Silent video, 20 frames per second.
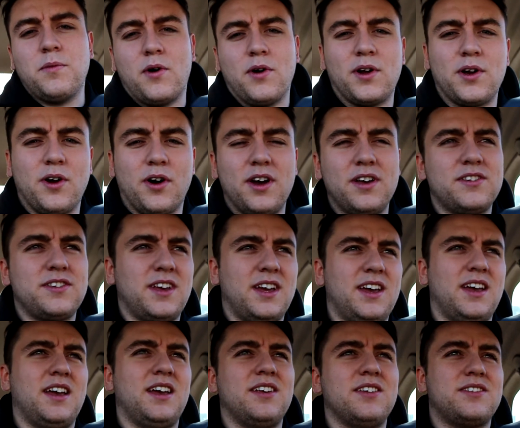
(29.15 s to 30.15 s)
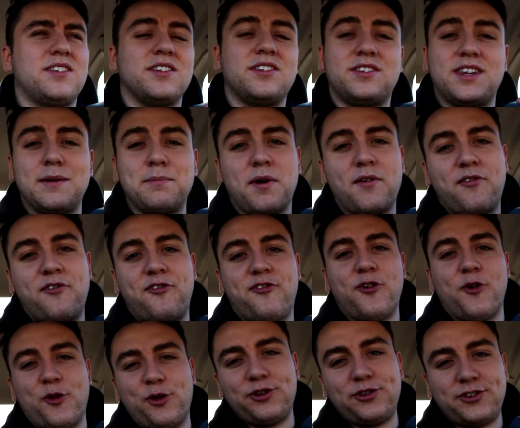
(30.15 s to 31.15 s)
morning, guys. It is December
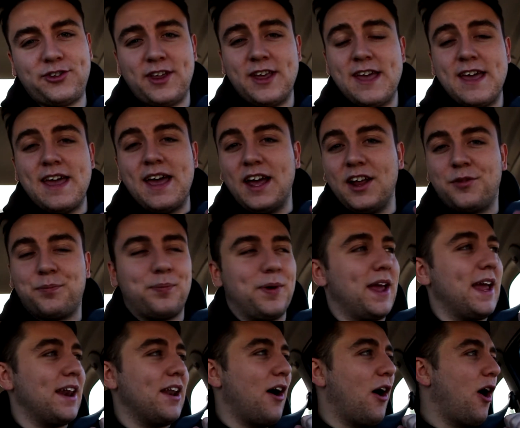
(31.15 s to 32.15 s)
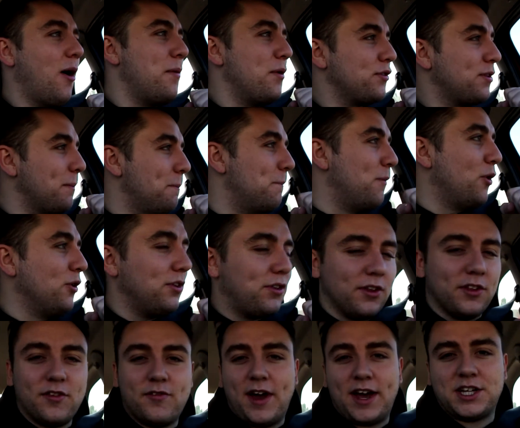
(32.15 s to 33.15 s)
1st. It's been almost a month
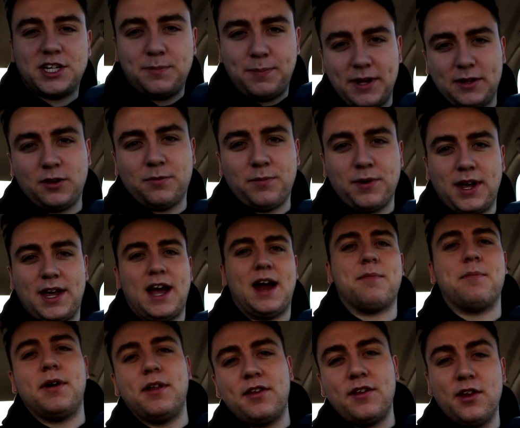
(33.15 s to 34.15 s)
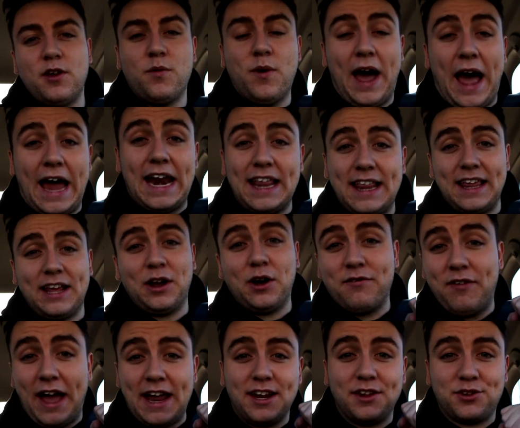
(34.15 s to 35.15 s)
since I've actually picked up my camera to do anything
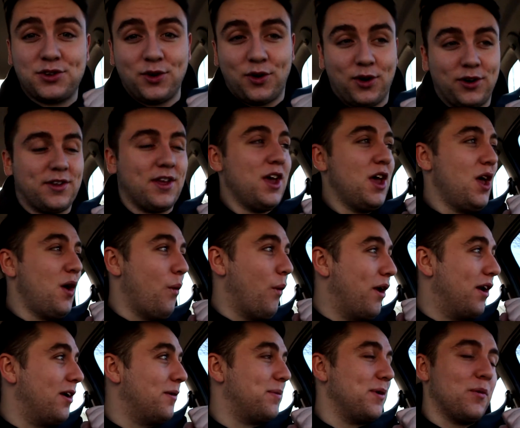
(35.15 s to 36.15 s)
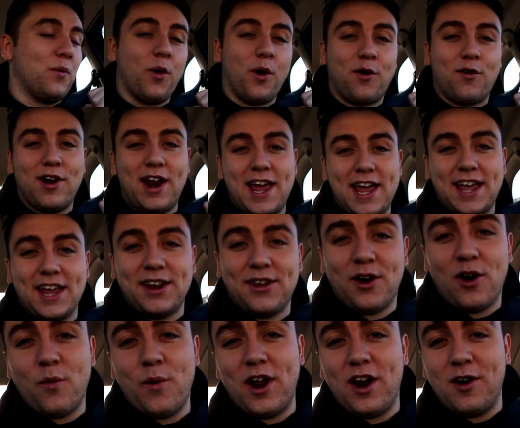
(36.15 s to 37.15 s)
of any sort, whether it be work related
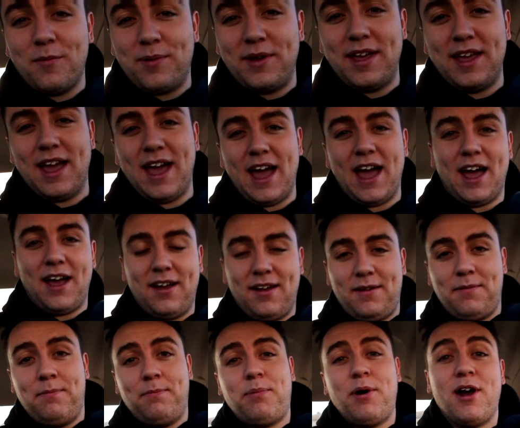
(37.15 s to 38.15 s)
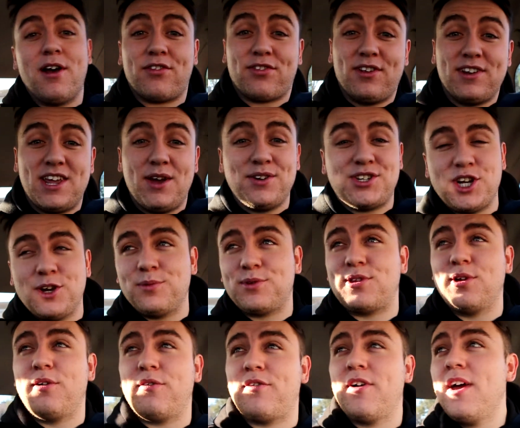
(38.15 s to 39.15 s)
or whether it be personal YouTube
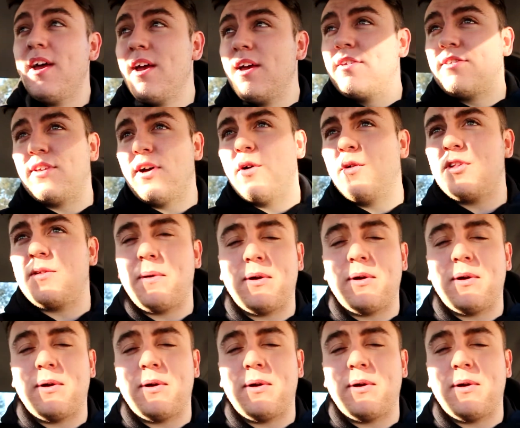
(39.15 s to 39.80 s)
stuff. So it's